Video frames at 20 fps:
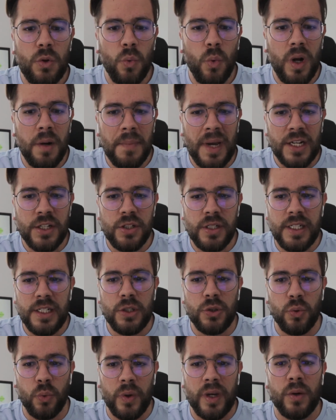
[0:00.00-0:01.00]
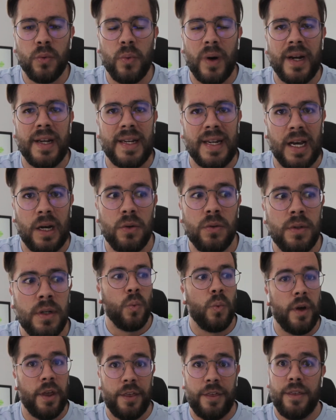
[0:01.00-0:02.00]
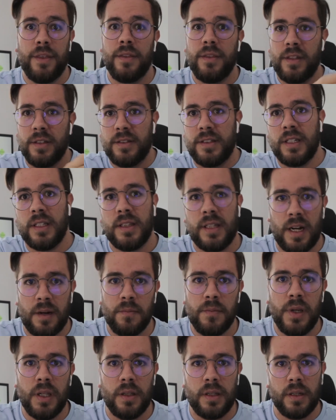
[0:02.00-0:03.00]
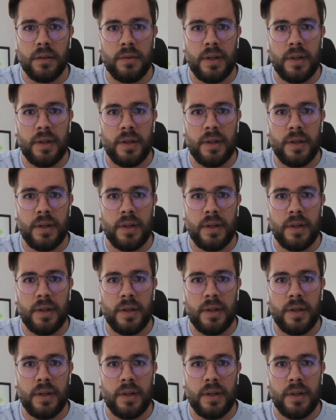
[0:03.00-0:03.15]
what I'm actually doing right now with this thing that I'm building,